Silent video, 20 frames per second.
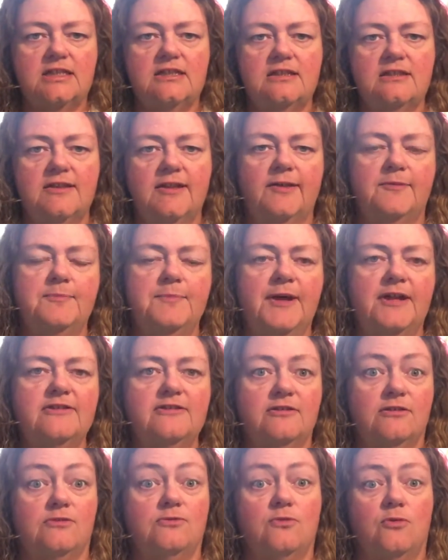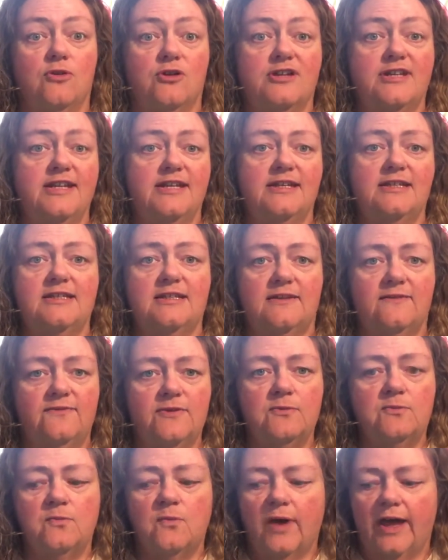the muscles working in
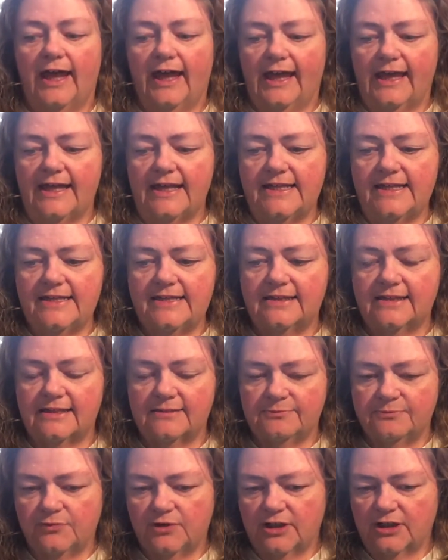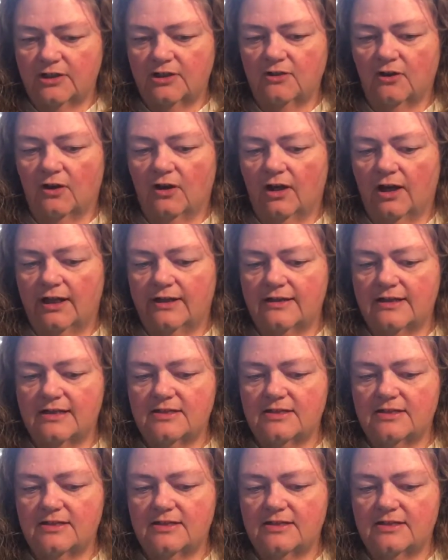different ways can bring it on.